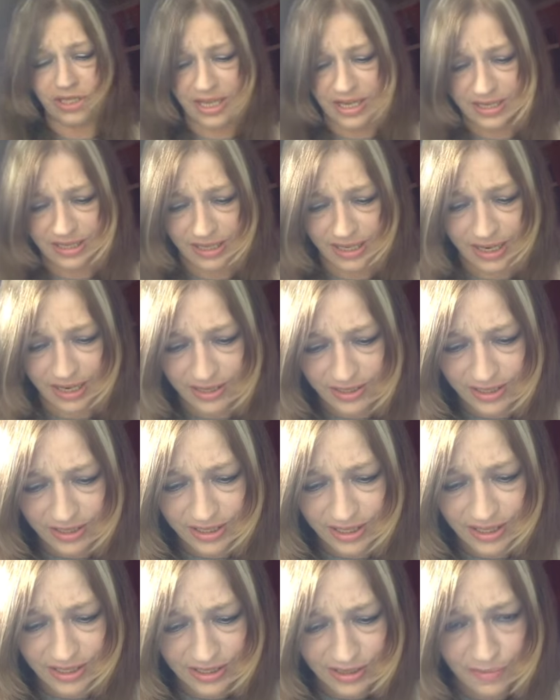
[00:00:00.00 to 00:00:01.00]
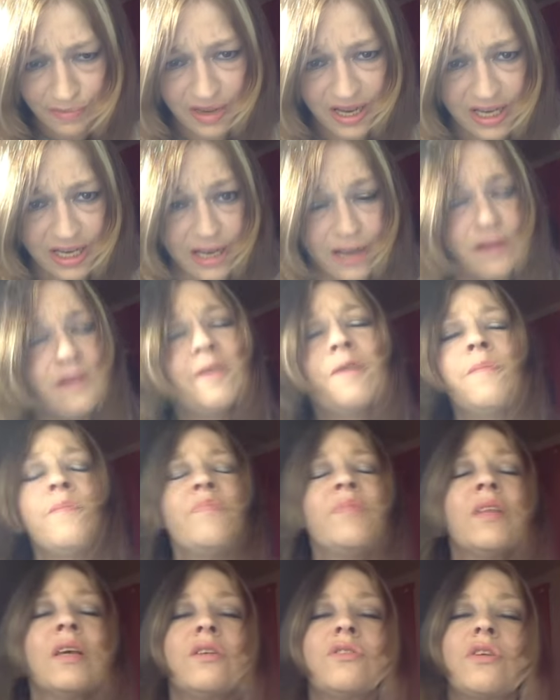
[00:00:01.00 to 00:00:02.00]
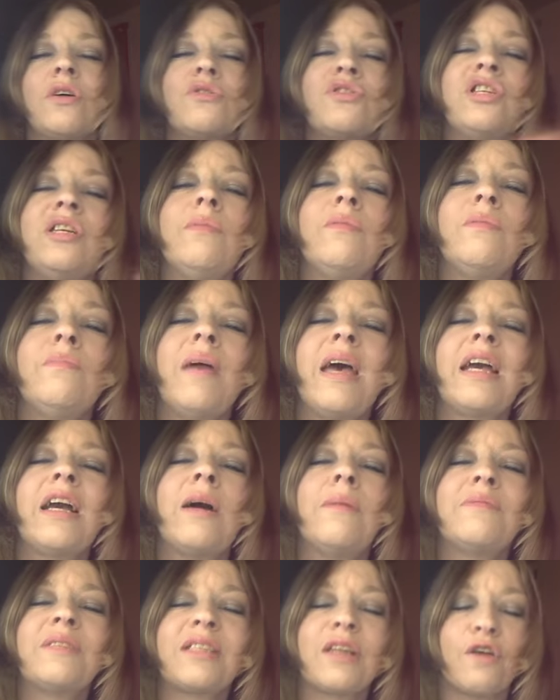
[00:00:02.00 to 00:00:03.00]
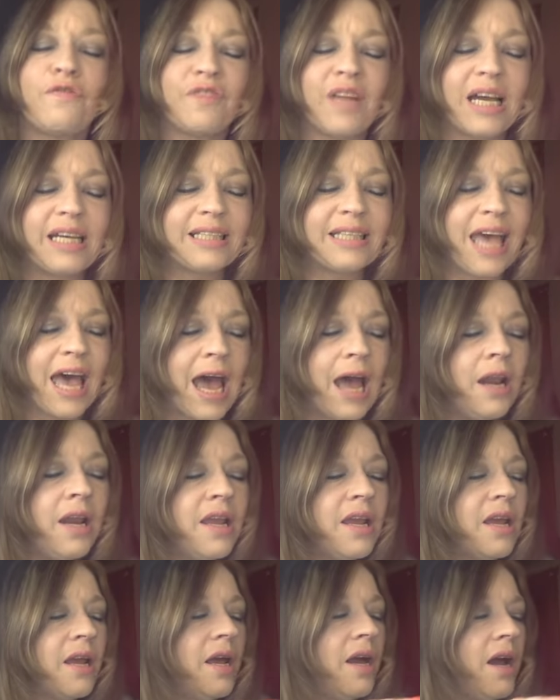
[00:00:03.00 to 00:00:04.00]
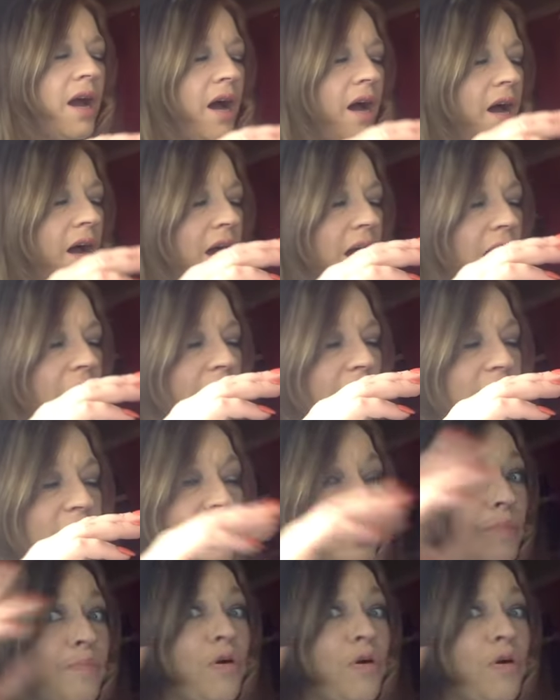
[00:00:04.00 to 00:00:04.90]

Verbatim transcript: says it is. It says in Midian. So she would make up stuff like that uh, as a